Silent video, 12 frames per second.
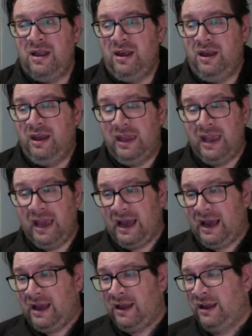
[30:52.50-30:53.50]

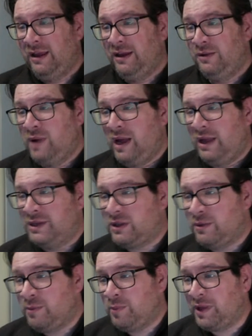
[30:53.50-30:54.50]
Yeah. Well,
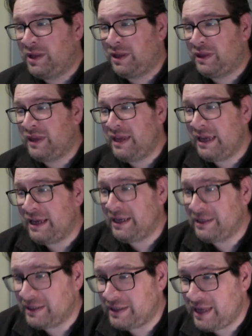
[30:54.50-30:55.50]
but the thing
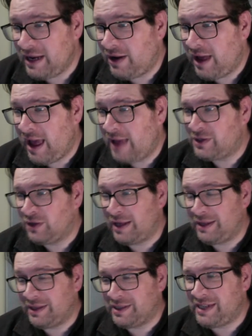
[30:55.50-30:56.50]
is they don't have,
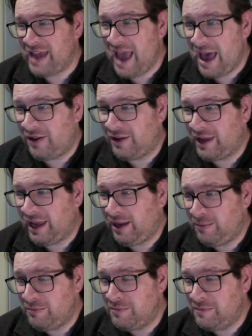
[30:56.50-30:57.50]
the Seattle game.